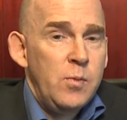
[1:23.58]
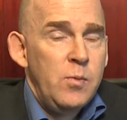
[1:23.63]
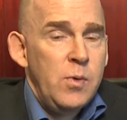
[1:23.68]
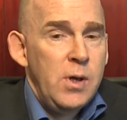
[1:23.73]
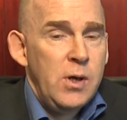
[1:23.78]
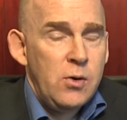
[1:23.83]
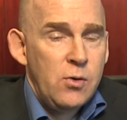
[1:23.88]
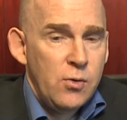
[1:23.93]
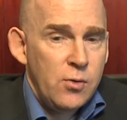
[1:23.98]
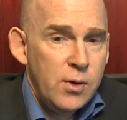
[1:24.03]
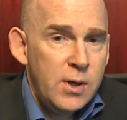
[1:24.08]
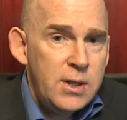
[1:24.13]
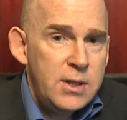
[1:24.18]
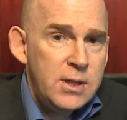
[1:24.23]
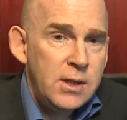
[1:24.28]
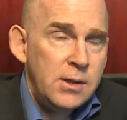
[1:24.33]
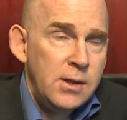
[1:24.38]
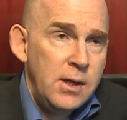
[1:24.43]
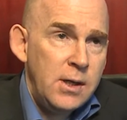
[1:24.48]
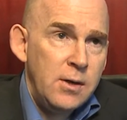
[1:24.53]

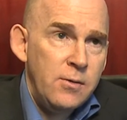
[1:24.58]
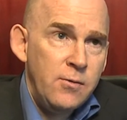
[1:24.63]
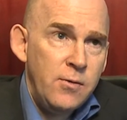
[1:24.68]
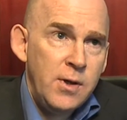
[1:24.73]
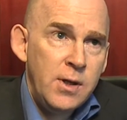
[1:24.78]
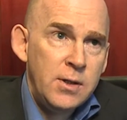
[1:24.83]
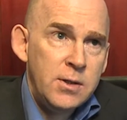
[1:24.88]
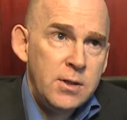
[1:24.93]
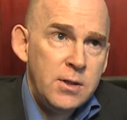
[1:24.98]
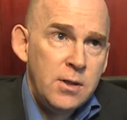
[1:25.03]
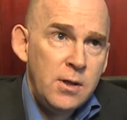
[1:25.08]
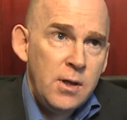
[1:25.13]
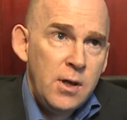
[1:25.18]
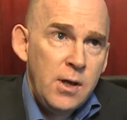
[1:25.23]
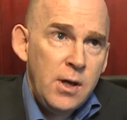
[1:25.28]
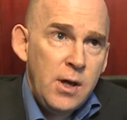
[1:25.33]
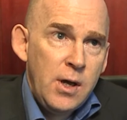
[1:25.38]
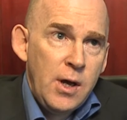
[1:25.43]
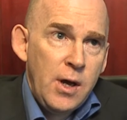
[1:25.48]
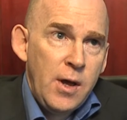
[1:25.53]
increasingly convinced
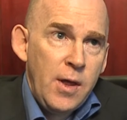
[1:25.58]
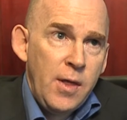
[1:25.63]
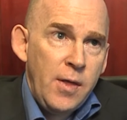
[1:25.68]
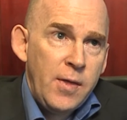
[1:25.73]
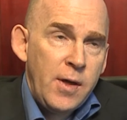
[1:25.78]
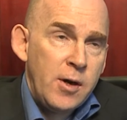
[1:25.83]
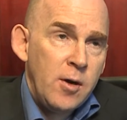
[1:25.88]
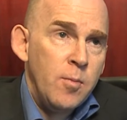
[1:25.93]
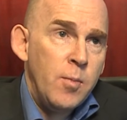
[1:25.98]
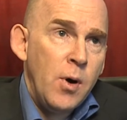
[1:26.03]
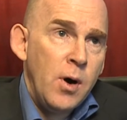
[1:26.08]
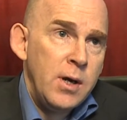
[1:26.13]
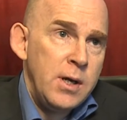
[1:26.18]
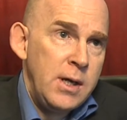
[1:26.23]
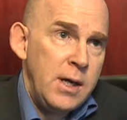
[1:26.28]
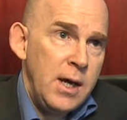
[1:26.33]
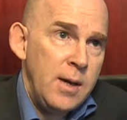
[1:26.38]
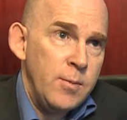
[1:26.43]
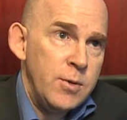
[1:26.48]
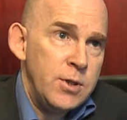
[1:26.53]
that our body
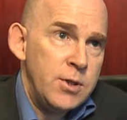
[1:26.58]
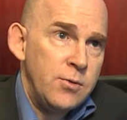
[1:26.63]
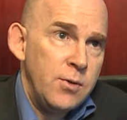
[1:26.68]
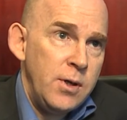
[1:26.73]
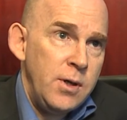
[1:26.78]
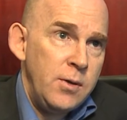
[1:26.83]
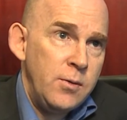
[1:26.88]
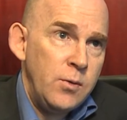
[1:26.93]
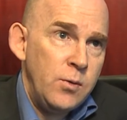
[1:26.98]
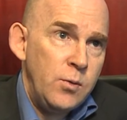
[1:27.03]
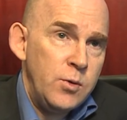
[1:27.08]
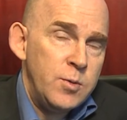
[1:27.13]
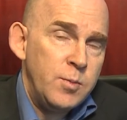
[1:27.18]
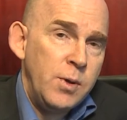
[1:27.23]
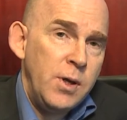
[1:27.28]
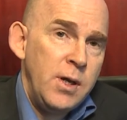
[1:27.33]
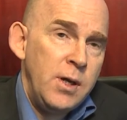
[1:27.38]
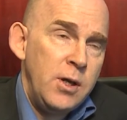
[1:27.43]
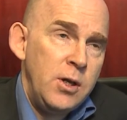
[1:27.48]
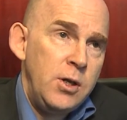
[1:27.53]
chemistry was
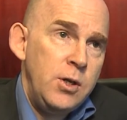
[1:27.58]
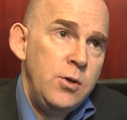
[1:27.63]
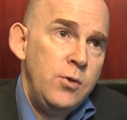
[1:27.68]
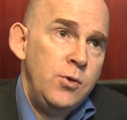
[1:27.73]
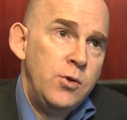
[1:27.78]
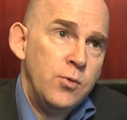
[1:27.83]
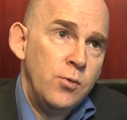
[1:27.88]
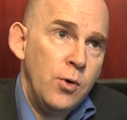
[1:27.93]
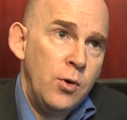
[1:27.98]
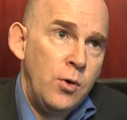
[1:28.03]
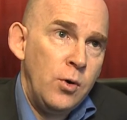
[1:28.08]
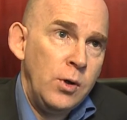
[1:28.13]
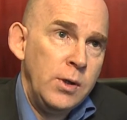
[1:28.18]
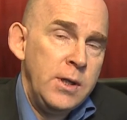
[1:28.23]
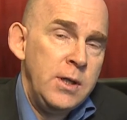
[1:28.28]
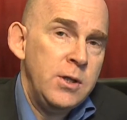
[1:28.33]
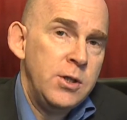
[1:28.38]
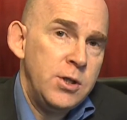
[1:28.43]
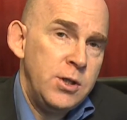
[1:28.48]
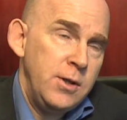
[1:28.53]
playing a huge role
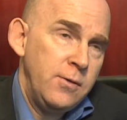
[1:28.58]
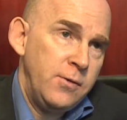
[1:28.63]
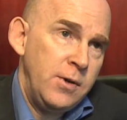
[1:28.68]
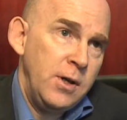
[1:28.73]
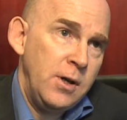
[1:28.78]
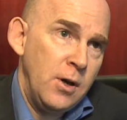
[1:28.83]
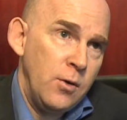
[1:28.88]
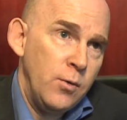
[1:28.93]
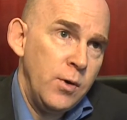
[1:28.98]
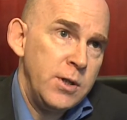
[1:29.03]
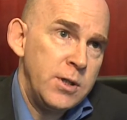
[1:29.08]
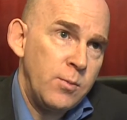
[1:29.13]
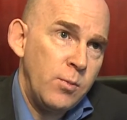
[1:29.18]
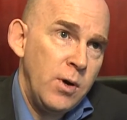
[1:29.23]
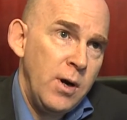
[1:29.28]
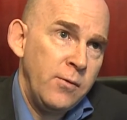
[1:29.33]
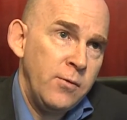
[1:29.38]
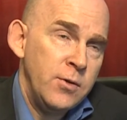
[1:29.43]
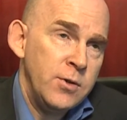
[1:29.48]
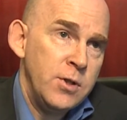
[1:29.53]
in shifting our risk
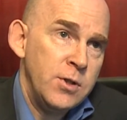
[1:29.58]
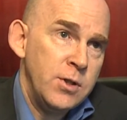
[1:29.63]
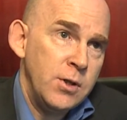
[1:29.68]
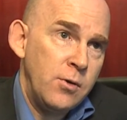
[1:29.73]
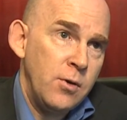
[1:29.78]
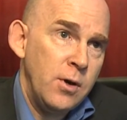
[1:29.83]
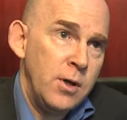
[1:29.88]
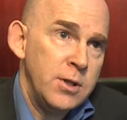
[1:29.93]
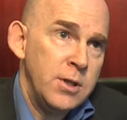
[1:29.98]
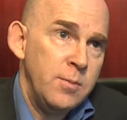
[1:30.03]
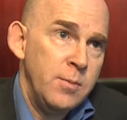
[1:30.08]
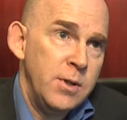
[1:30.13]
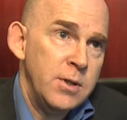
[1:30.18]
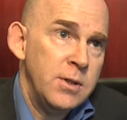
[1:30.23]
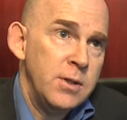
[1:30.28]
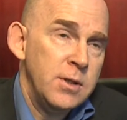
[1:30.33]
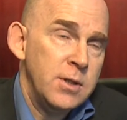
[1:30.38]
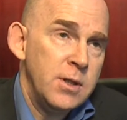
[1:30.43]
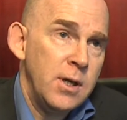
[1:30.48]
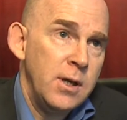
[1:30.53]
preferences across the
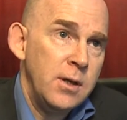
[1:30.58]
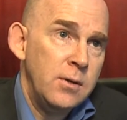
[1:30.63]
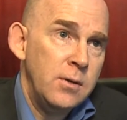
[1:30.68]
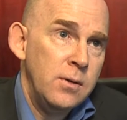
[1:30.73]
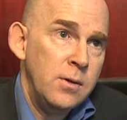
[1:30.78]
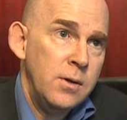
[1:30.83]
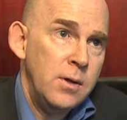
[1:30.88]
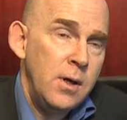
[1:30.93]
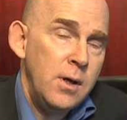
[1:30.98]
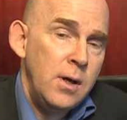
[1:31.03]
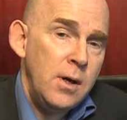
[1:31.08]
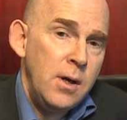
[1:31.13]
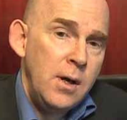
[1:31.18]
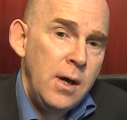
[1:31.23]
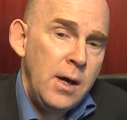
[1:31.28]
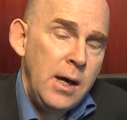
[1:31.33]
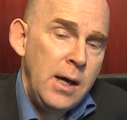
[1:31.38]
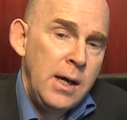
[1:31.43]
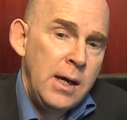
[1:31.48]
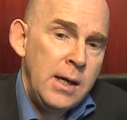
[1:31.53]
business cycle.
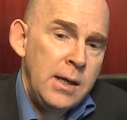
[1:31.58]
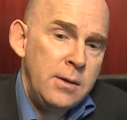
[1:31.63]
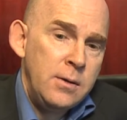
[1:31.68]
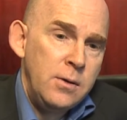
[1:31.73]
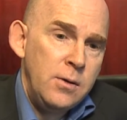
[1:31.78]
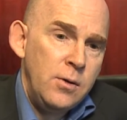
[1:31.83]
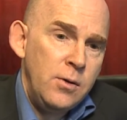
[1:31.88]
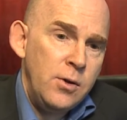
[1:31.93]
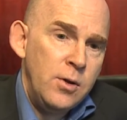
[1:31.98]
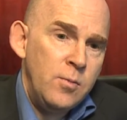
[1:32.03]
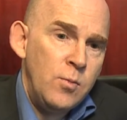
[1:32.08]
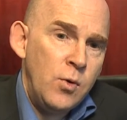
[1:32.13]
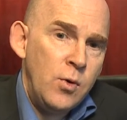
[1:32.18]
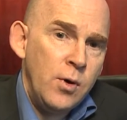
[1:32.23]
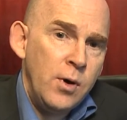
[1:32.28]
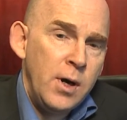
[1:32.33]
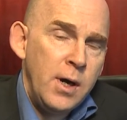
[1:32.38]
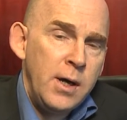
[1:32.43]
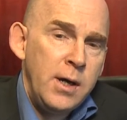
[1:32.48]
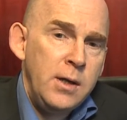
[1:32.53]
And the
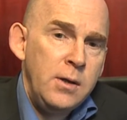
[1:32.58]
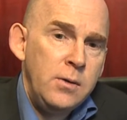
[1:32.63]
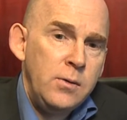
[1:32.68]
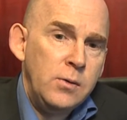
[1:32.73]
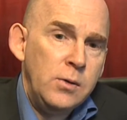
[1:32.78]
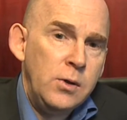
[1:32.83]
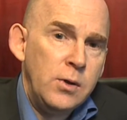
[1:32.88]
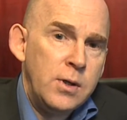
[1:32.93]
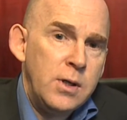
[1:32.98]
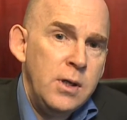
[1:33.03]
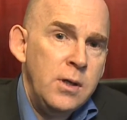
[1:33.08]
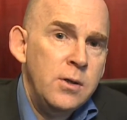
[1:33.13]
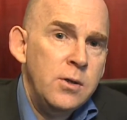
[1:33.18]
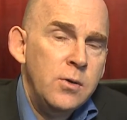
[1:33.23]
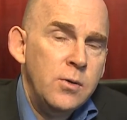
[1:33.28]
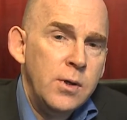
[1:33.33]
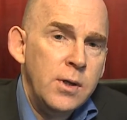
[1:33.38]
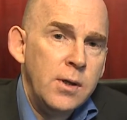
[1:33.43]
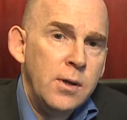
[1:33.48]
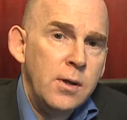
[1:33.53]
more I looked
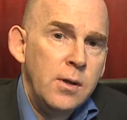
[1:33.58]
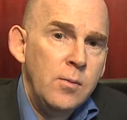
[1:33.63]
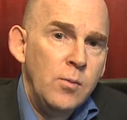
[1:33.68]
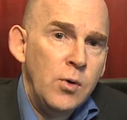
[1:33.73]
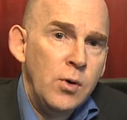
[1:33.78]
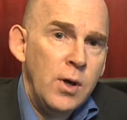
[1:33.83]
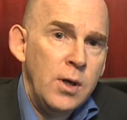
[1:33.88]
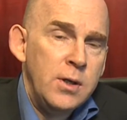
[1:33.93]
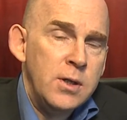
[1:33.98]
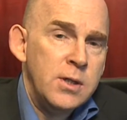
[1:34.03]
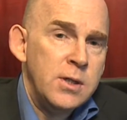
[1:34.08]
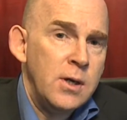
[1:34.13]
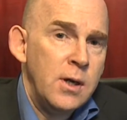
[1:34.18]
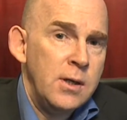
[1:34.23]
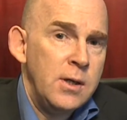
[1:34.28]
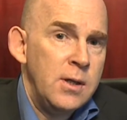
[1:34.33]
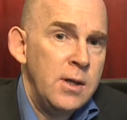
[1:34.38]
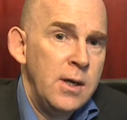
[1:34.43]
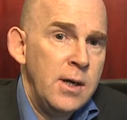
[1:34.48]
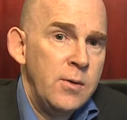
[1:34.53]
into it, the more I
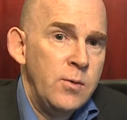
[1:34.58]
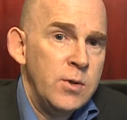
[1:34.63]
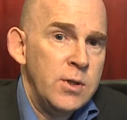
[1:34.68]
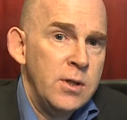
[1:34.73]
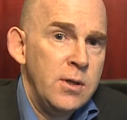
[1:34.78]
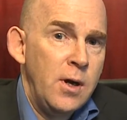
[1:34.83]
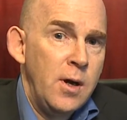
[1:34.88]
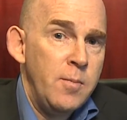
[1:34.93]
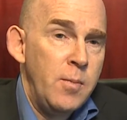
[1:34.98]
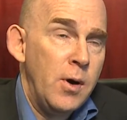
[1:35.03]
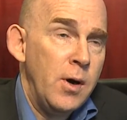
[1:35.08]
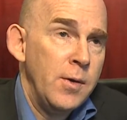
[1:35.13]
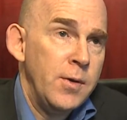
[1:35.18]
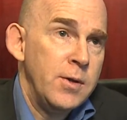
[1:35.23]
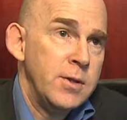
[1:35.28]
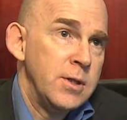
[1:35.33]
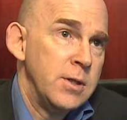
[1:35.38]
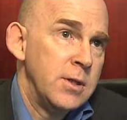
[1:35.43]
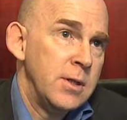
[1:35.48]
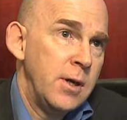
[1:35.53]
decided that it was a
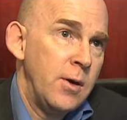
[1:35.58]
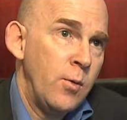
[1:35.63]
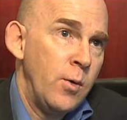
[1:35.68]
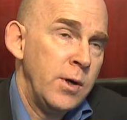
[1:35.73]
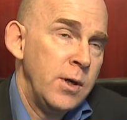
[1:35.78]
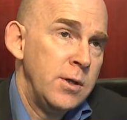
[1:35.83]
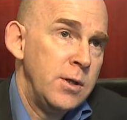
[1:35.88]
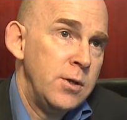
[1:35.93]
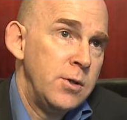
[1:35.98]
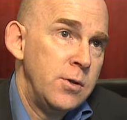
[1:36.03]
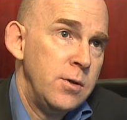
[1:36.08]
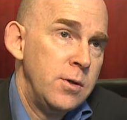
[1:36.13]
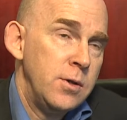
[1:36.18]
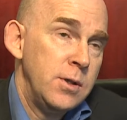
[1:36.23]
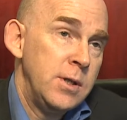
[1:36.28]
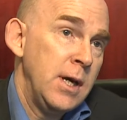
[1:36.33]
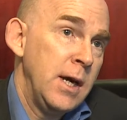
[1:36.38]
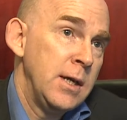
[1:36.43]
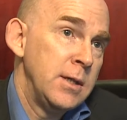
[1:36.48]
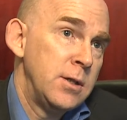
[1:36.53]
hypothesis that I wanted to
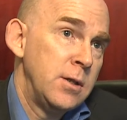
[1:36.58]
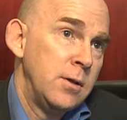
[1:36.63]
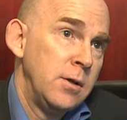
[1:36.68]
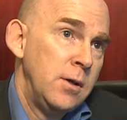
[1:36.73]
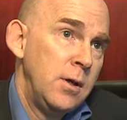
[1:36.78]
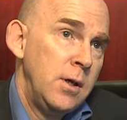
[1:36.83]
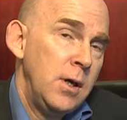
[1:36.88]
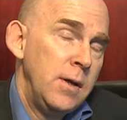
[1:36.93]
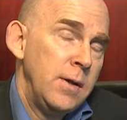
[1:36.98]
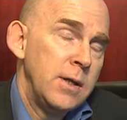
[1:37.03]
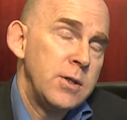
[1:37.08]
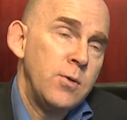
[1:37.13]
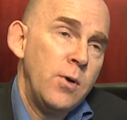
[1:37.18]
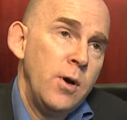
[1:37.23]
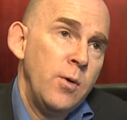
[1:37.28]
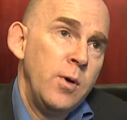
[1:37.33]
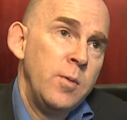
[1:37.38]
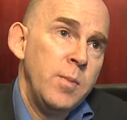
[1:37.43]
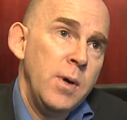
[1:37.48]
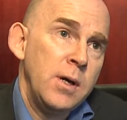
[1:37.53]
test. That's why I
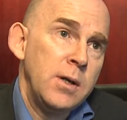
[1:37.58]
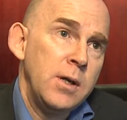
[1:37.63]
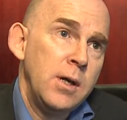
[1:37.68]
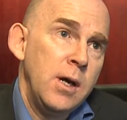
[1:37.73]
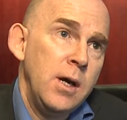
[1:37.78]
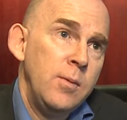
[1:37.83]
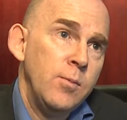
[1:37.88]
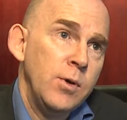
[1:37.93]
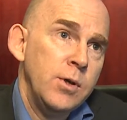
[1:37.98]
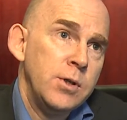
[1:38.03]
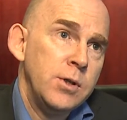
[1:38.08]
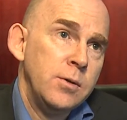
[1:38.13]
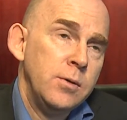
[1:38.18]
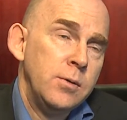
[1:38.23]
went back to Cambridge.